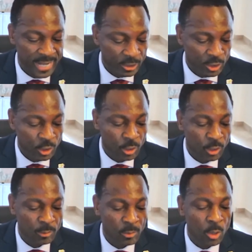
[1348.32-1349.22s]
that
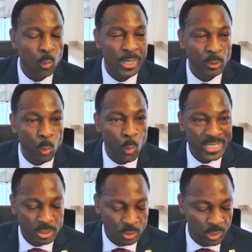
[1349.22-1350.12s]
come with
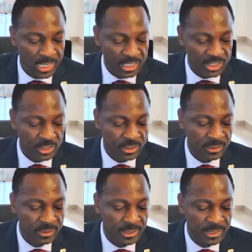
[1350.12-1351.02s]
waste
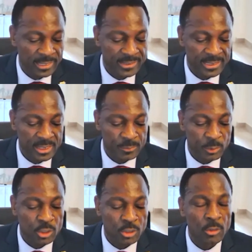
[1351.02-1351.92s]
collection and
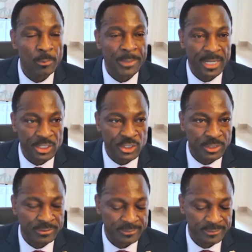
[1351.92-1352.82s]
disposal
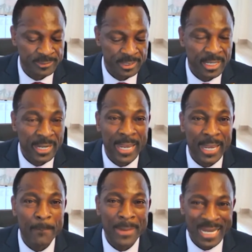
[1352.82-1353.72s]
operation.
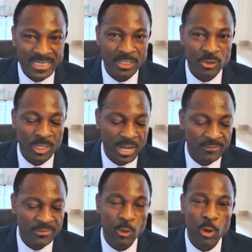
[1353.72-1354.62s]
Imagine not
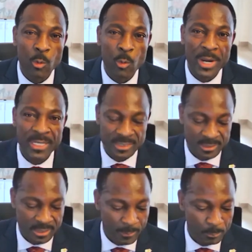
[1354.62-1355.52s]
having your
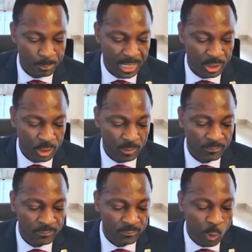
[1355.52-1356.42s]
waste picked
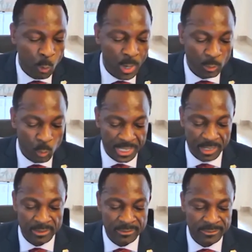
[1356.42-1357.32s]
up for 1
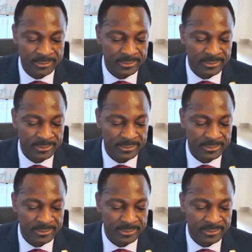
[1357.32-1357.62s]
week.